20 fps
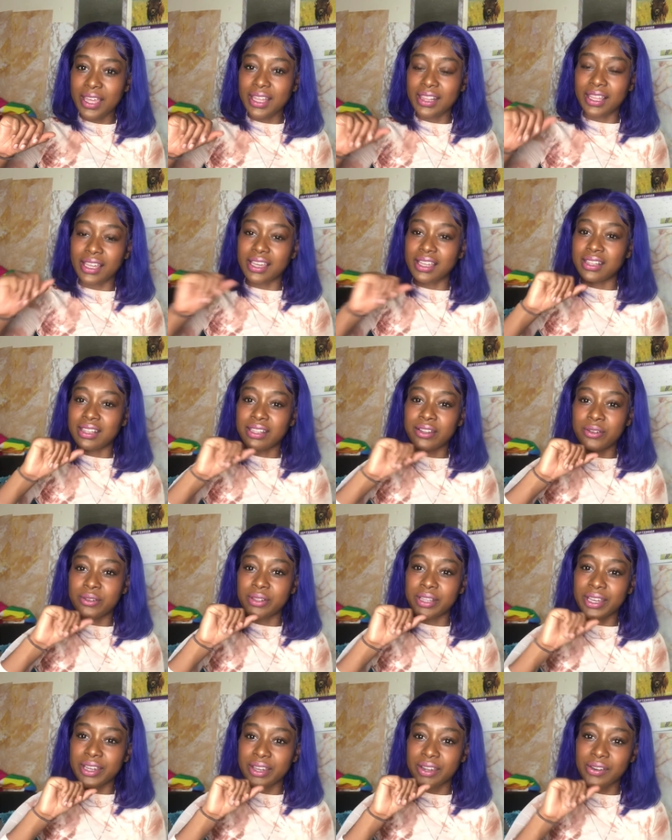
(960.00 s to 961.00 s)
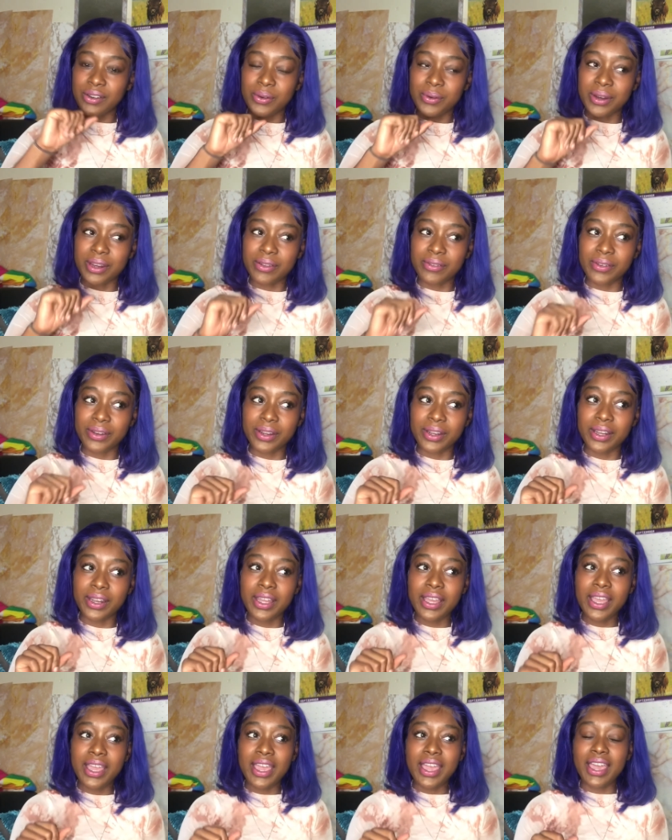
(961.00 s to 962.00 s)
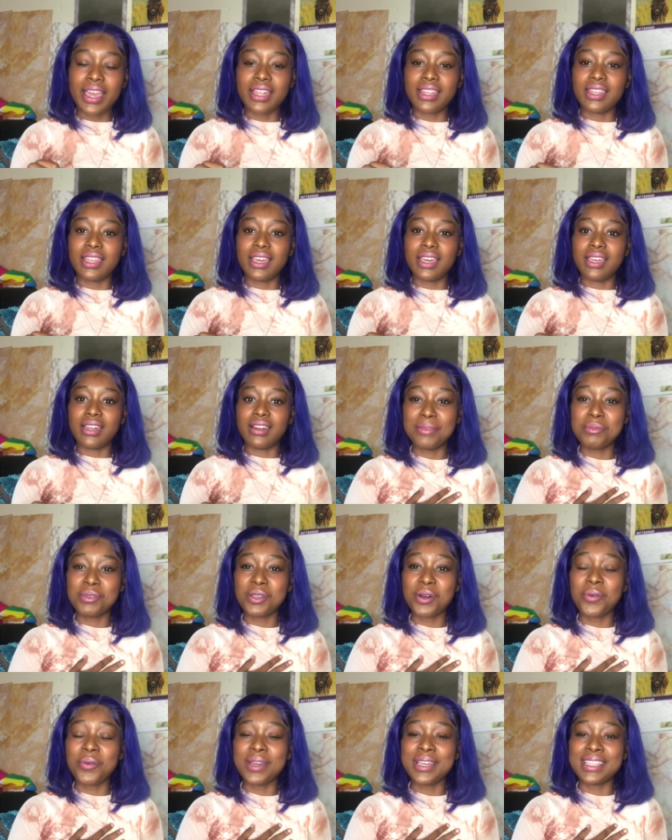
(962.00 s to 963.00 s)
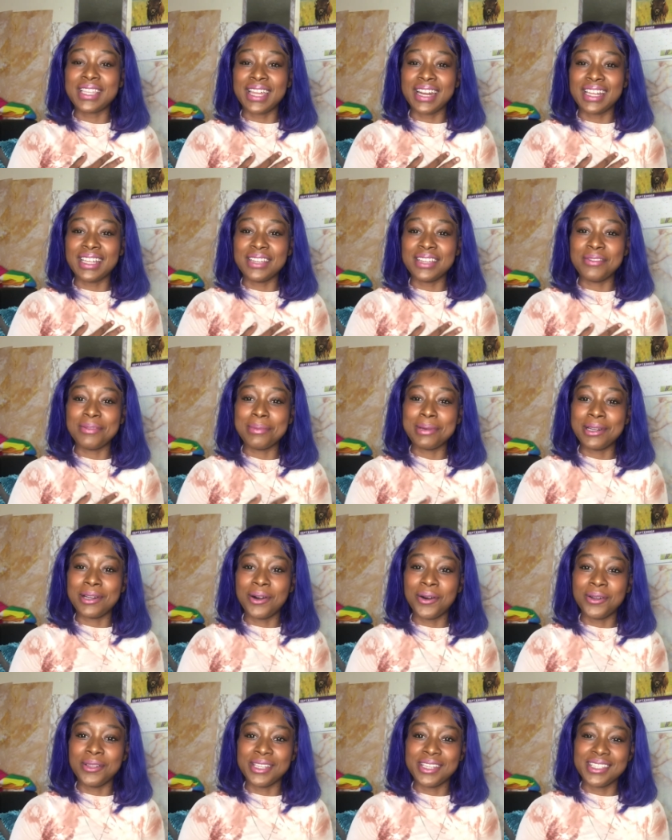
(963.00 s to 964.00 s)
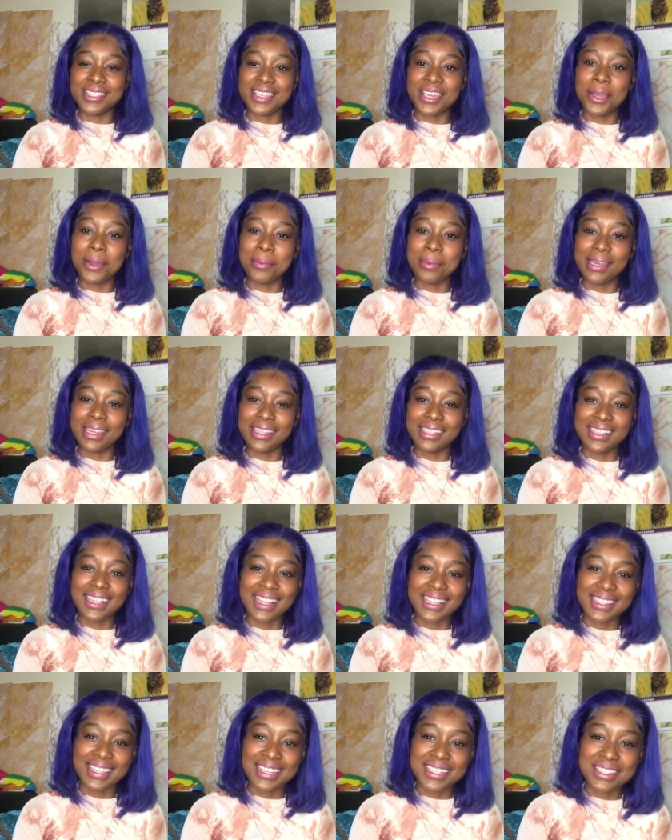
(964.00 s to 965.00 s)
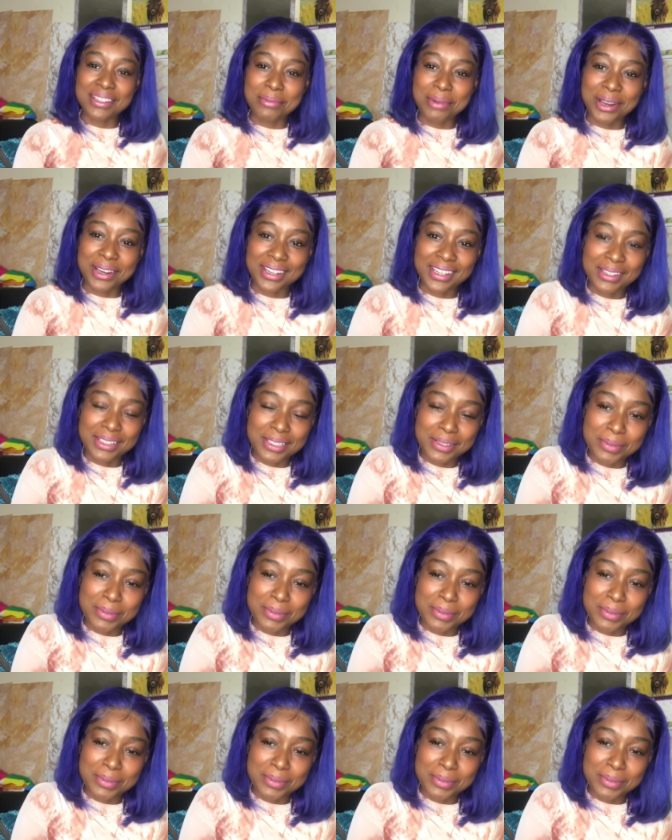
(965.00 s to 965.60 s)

like a little liquor or whatever and then I'm so weak that I even put a hole in his airbag like that's the part that's